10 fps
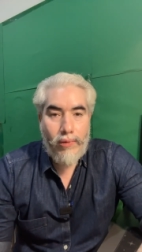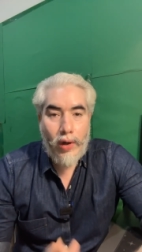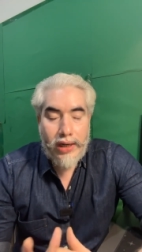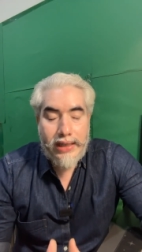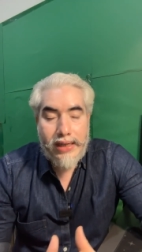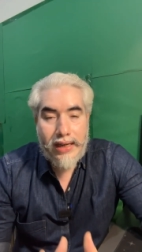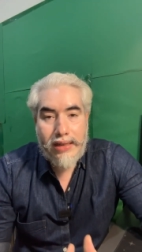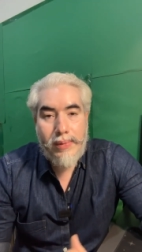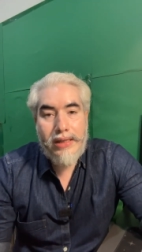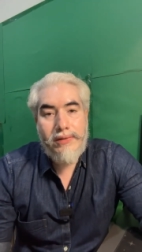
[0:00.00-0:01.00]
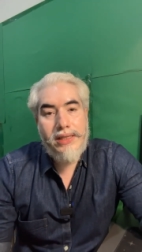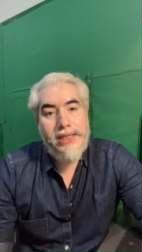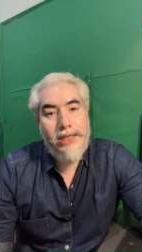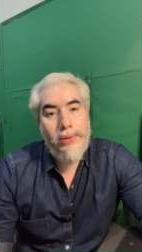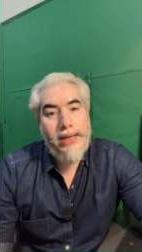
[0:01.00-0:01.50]
What are the other benefits
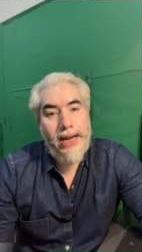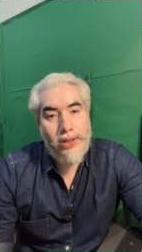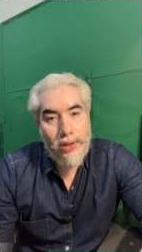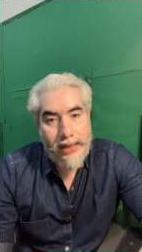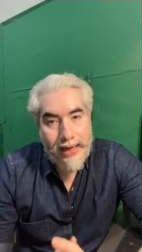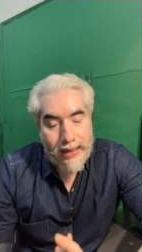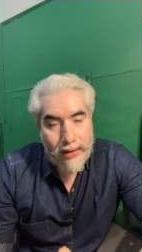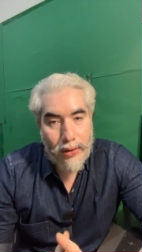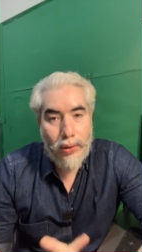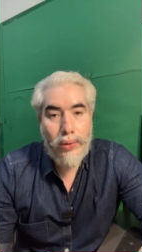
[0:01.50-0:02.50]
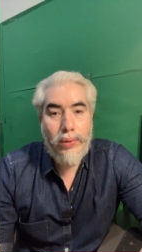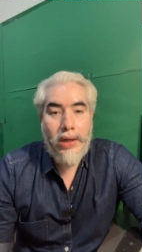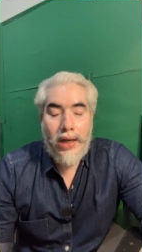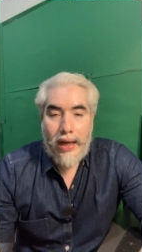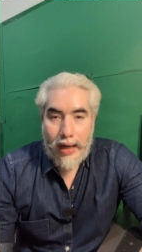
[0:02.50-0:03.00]
that you can actually get through
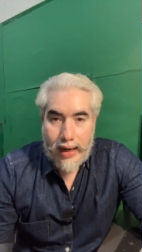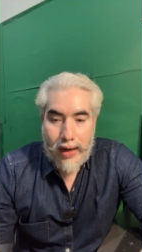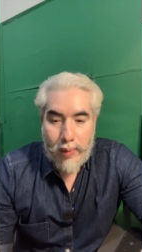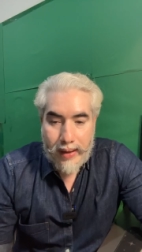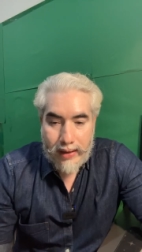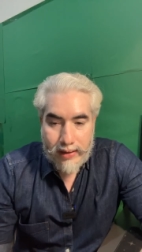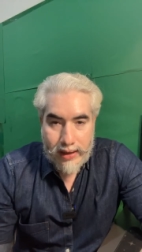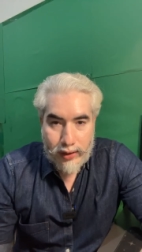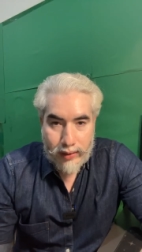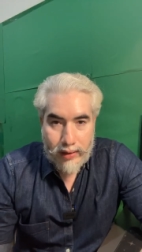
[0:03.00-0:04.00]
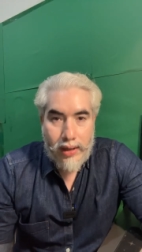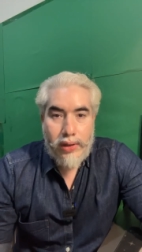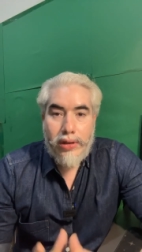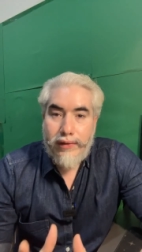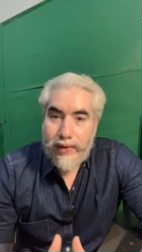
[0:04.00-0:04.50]
a chiropractor session?
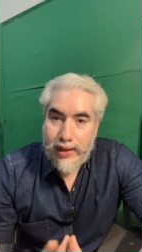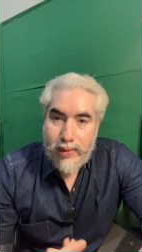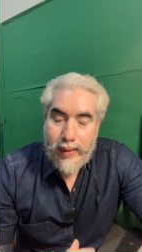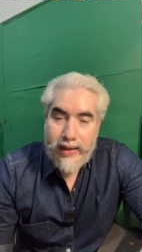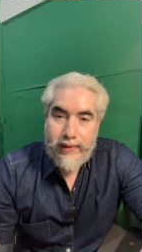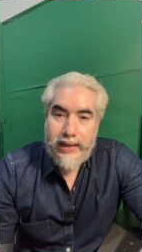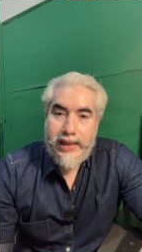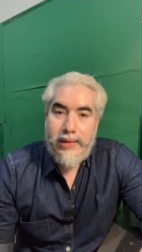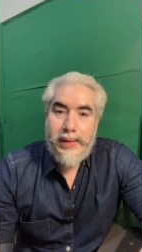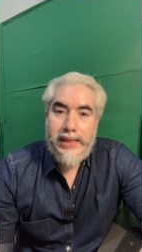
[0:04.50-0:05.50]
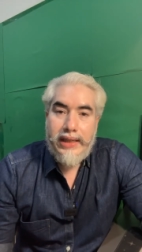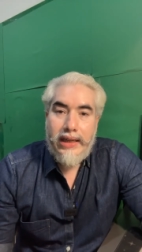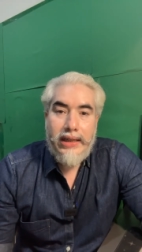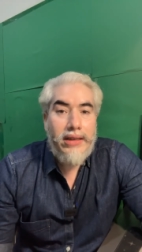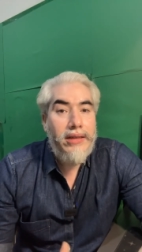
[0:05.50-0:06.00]
So, the first benefit is
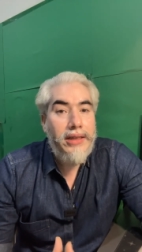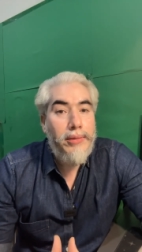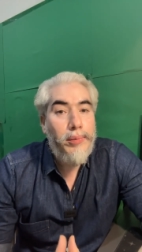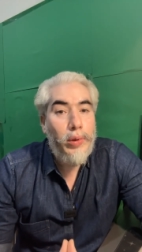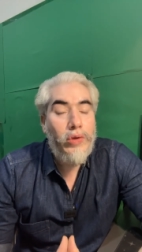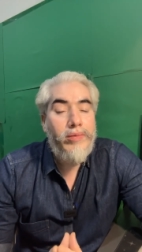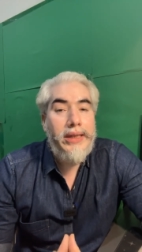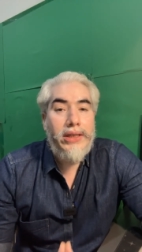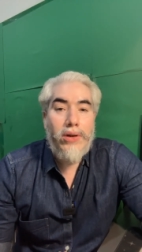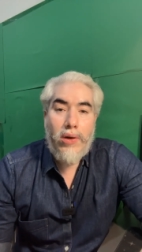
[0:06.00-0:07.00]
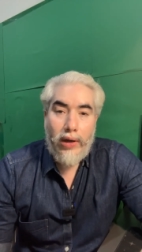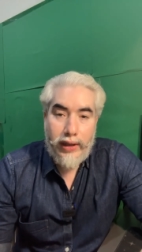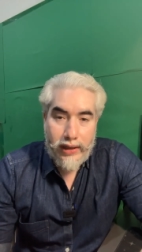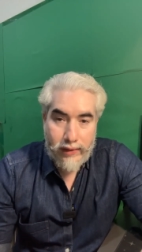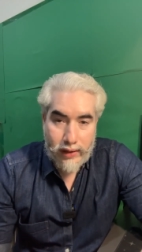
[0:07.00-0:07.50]
basically the improvement in the
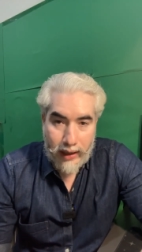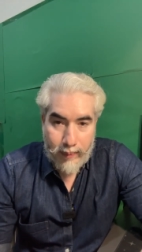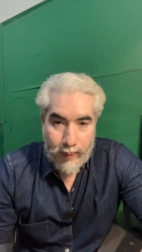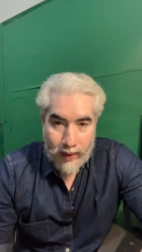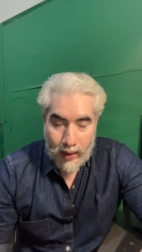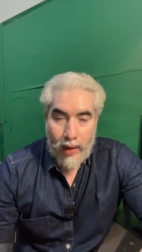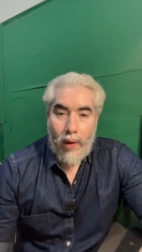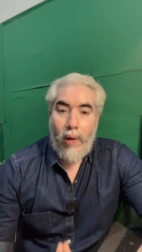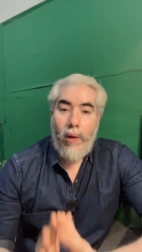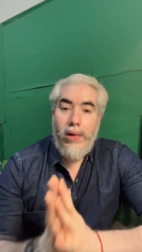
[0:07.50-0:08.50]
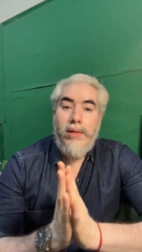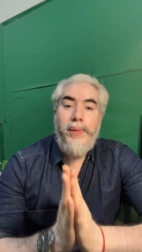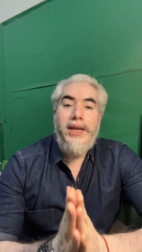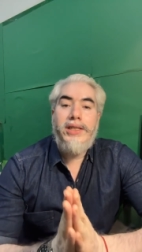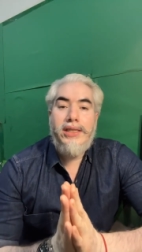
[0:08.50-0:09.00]
quality of sleep all the
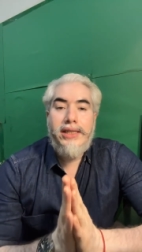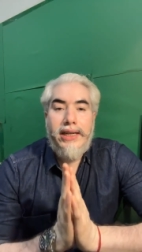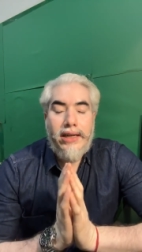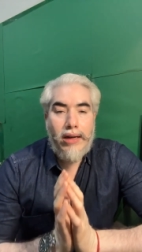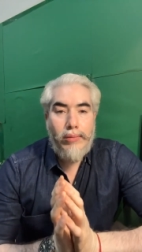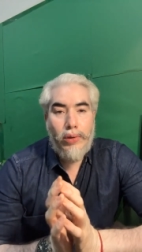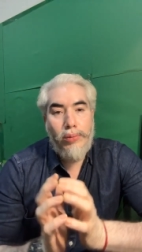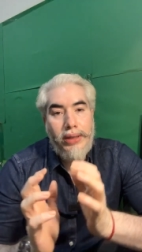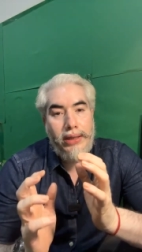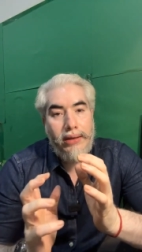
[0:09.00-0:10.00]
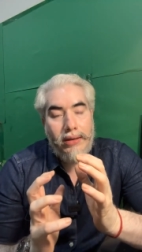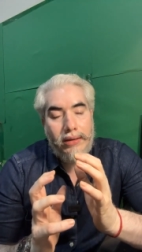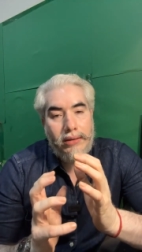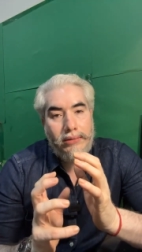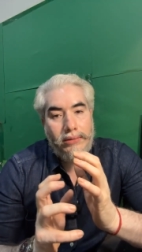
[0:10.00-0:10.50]
patients that come to me
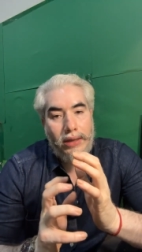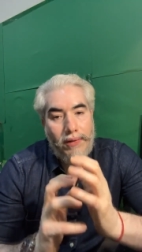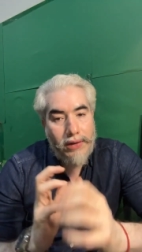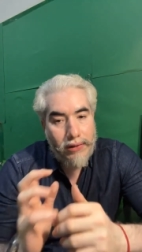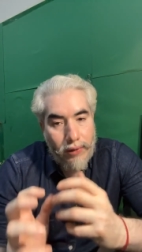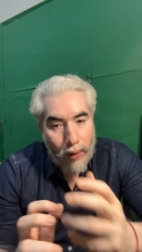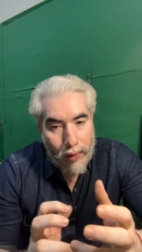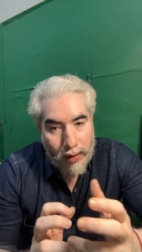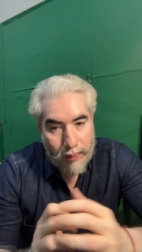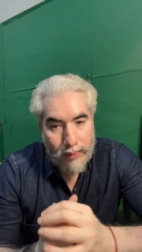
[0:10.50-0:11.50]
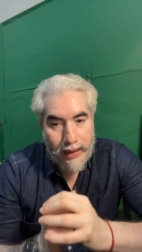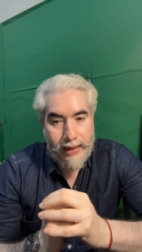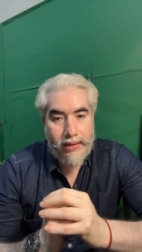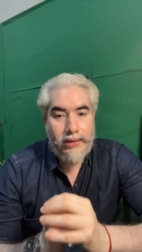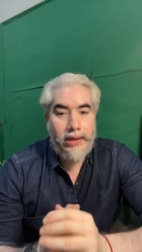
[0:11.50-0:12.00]
uh, after a follow up,
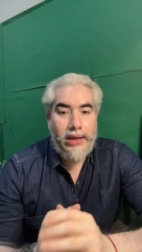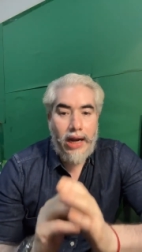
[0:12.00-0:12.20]
like